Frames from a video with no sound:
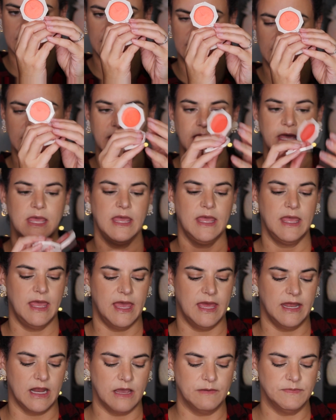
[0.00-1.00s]
like.
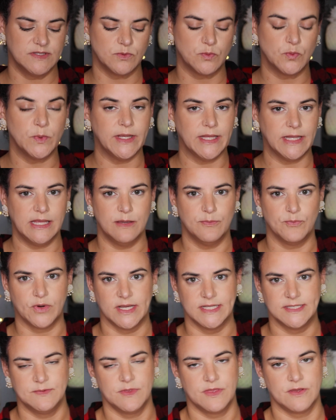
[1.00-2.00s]
And I was really
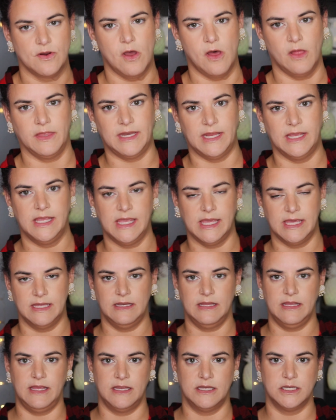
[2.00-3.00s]
impressed with her holiday
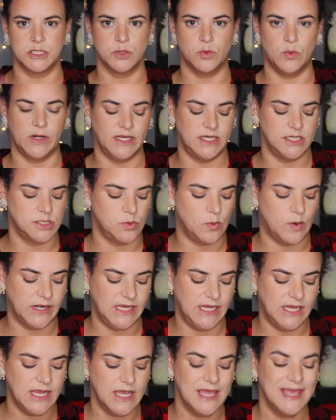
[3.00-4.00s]
kit in
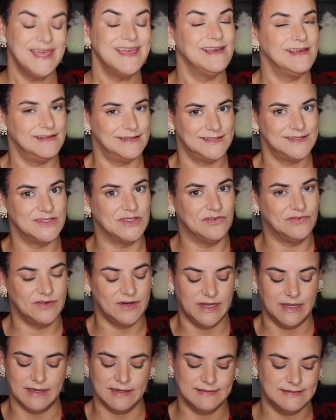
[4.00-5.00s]
2020. So
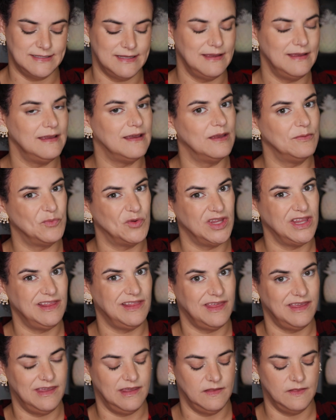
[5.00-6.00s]
far, I gotta say, I'm really
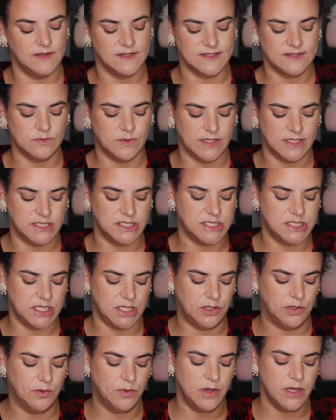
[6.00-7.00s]
liking this one
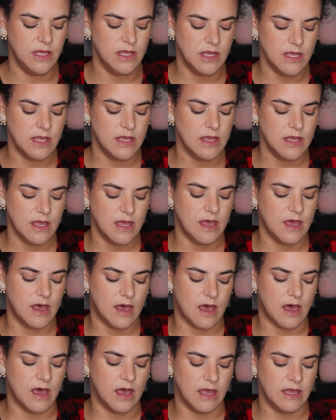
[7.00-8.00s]
too.
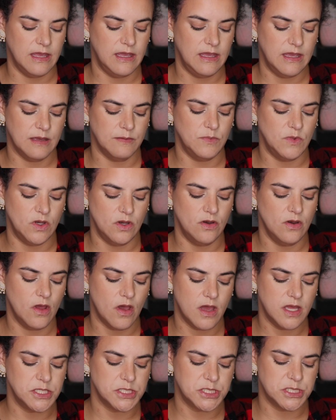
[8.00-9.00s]
I am
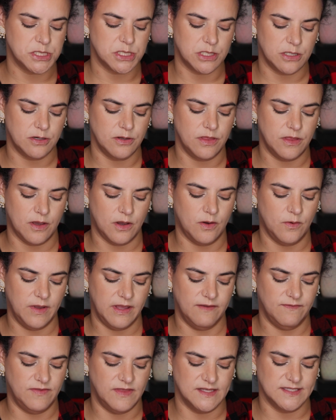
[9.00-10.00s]
not sure though
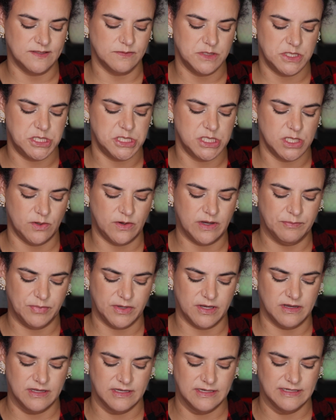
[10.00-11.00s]
if this would show
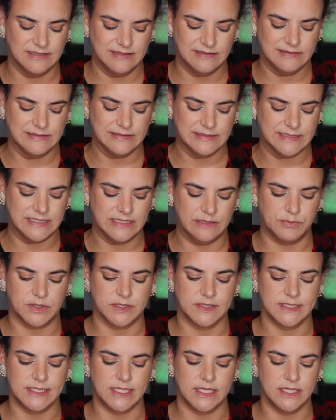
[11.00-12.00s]
up on
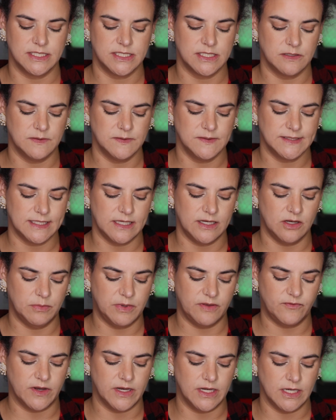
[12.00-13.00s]
deeper skin tones. I know
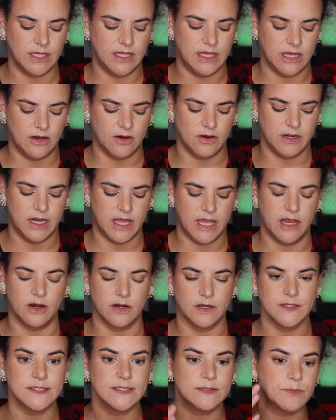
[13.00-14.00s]
my friend Karen
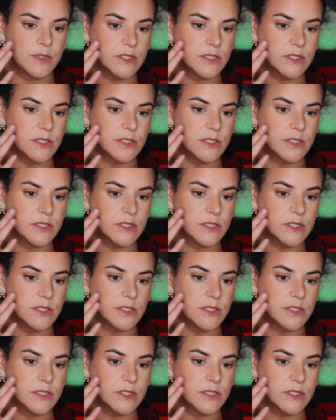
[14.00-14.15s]
Harris